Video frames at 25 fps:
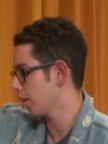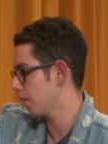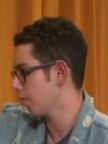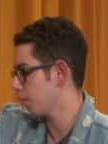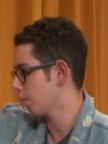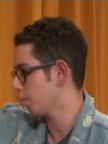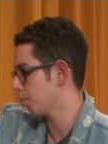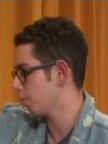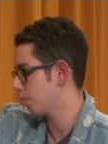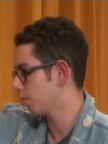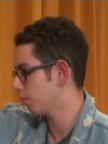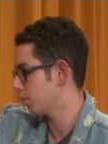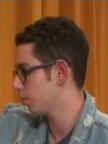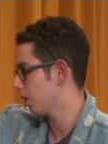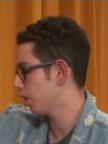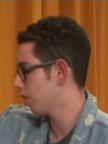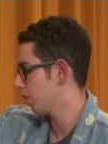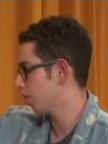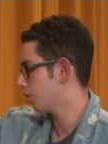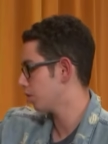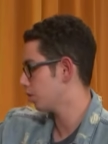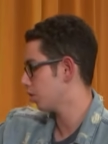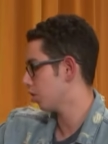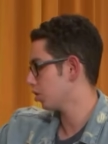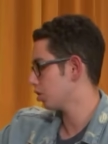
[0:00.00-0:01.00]
I mean,
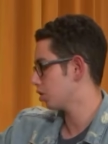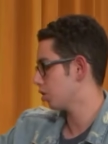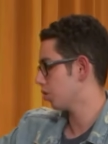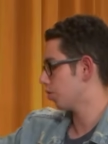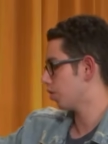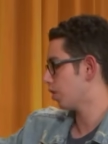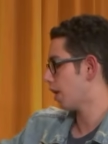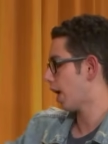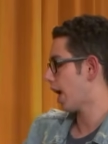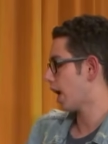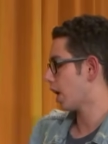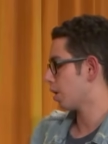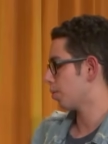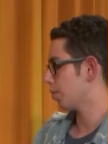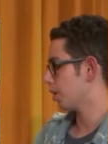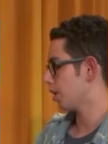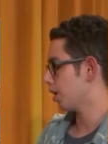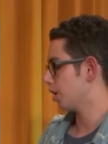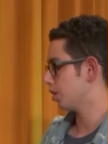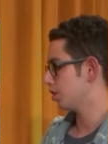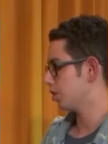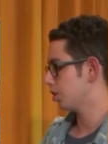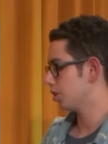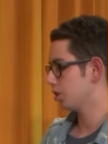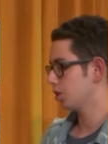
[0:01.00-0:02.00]
there's also the Atom
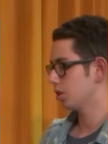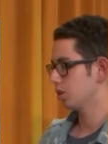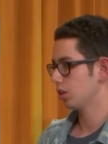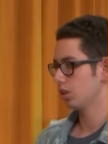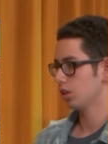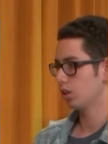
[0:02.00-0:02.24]
Age,